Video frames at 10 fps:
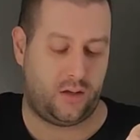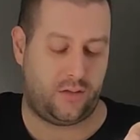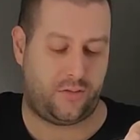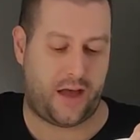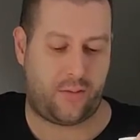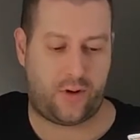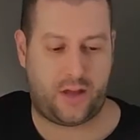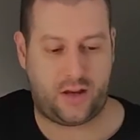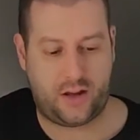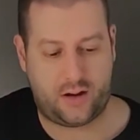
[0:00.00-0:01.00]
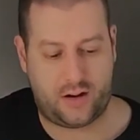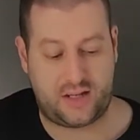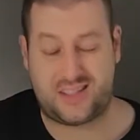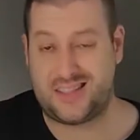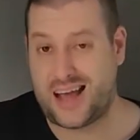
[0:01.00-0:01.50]
fabric in here,
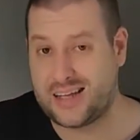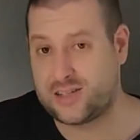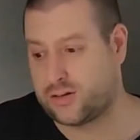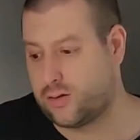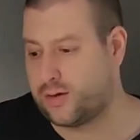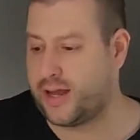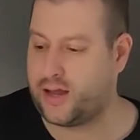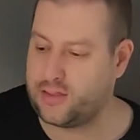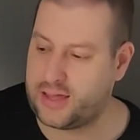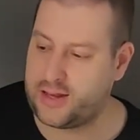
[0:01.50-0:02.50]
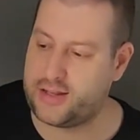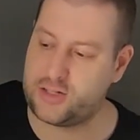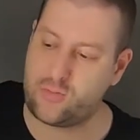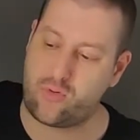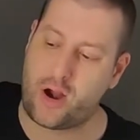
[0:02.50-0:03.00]
is nicer looking than
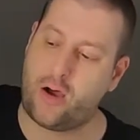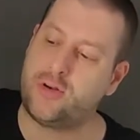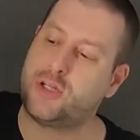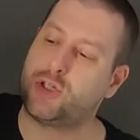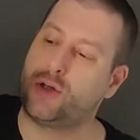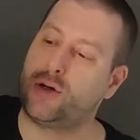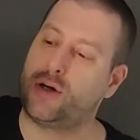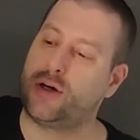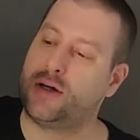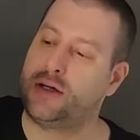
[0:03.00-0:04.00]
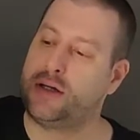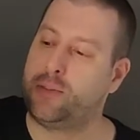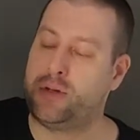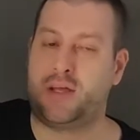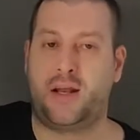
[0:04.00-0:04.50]
this brownish look.
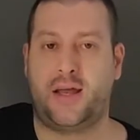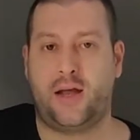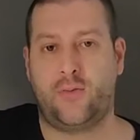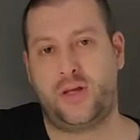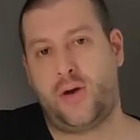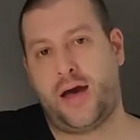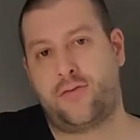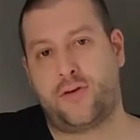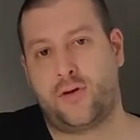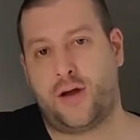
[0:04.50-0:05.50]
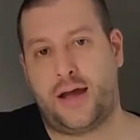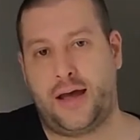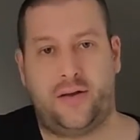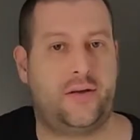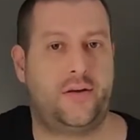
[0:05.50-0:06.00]
But then again, when you have it on your
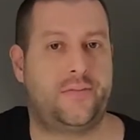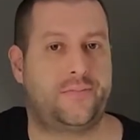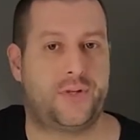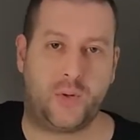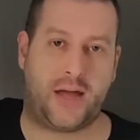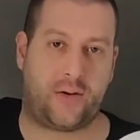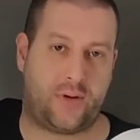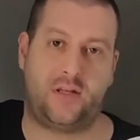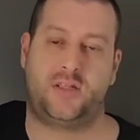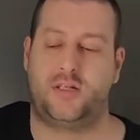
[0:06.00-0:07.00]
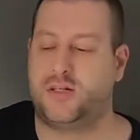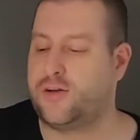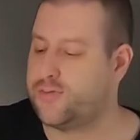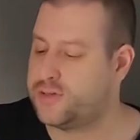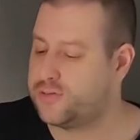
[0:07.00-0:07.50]
head, you can't really see the
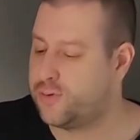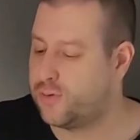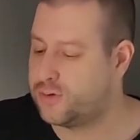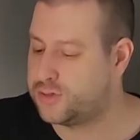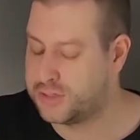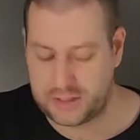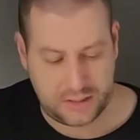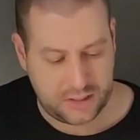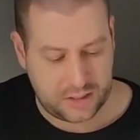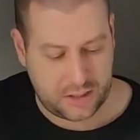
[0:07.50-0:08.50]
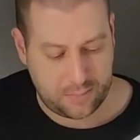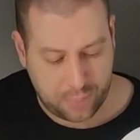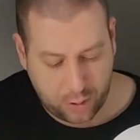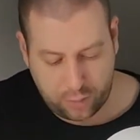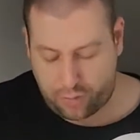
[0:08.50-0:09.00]
difference, of course. They
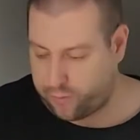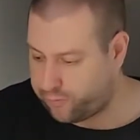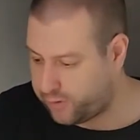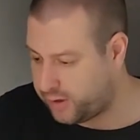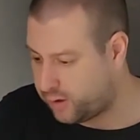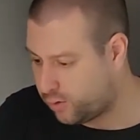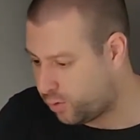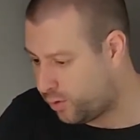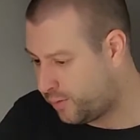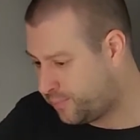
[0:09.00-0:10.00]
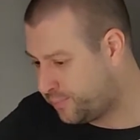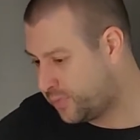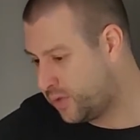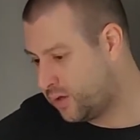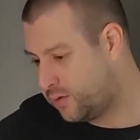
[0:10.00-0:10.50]
both feel
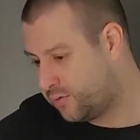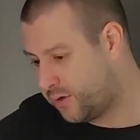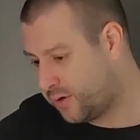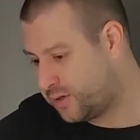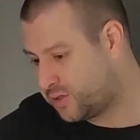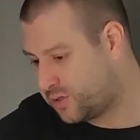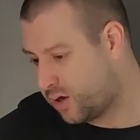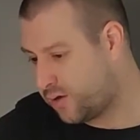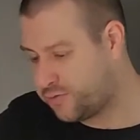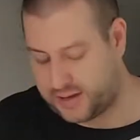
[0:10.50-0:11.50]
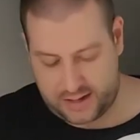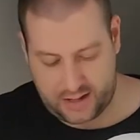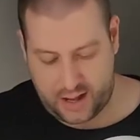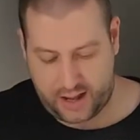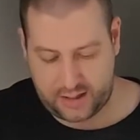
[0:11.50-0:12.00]
very soft and
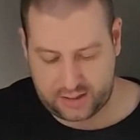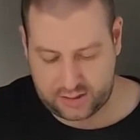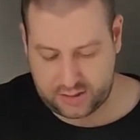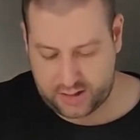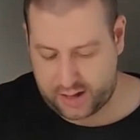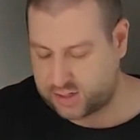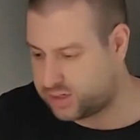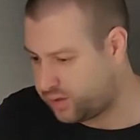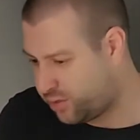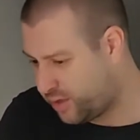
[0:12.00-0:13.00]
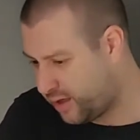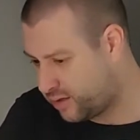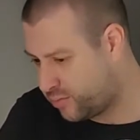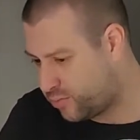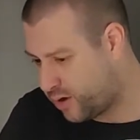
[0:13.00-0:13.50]
nice. I actually think
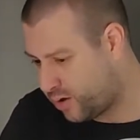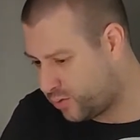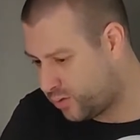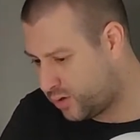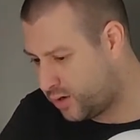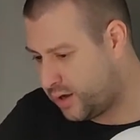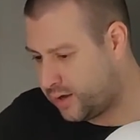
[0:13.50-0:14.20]
the brown one